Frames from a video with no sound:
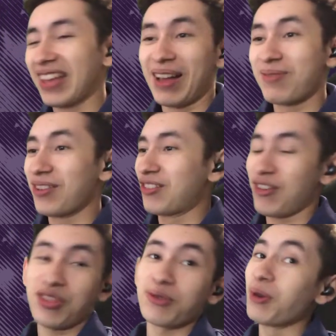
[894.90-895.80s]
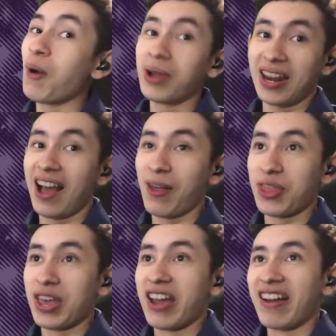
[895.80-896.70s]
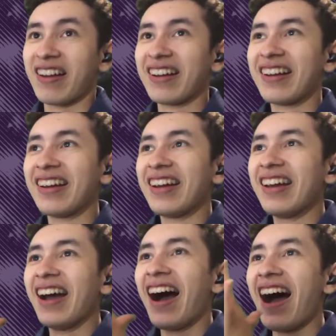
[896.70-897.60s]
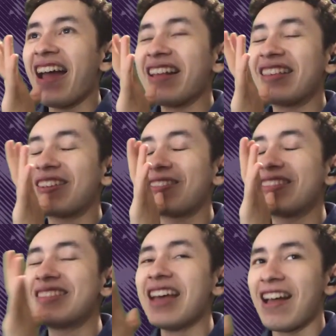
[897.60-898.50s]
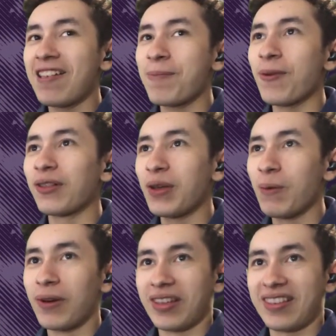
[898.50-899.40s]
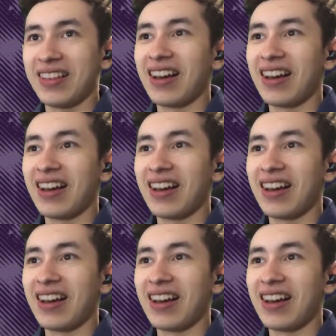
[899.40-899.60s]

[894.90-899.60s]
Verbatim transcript: I'm just throwing it out there. I desperately want to see